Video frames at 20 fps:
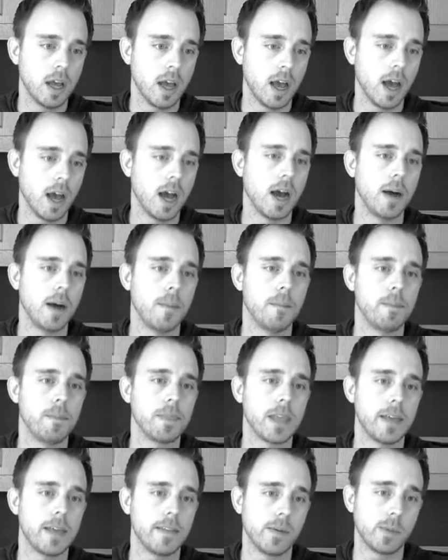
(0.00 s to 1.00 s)
And
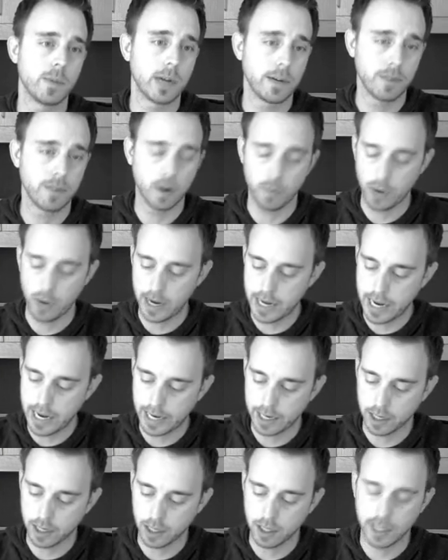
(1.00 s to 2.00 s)
then whenever I'm ready, I
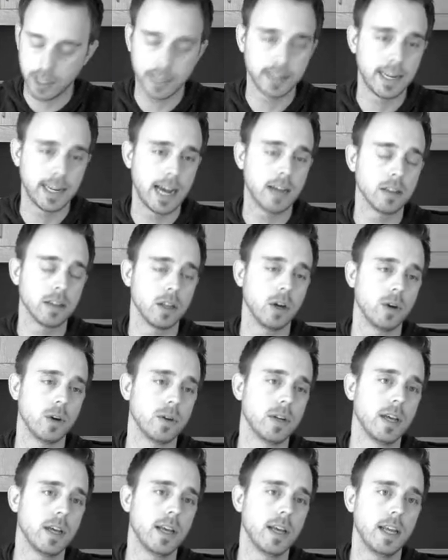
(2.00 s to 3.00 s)
can click
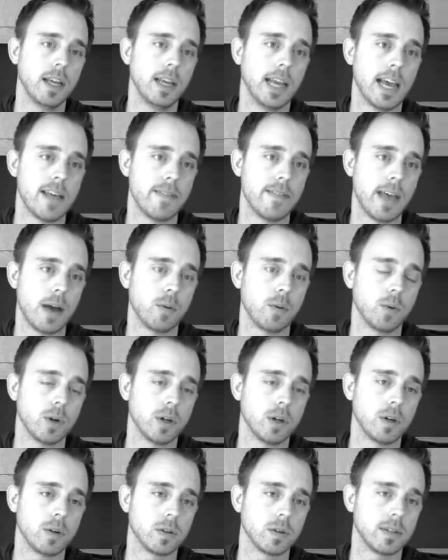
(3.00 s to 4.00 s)
download and that
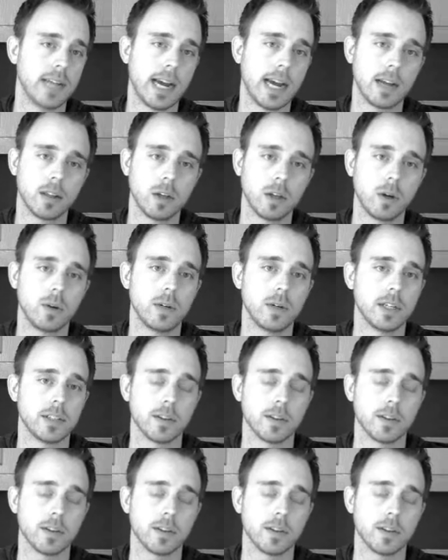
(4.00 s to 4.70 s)
will download.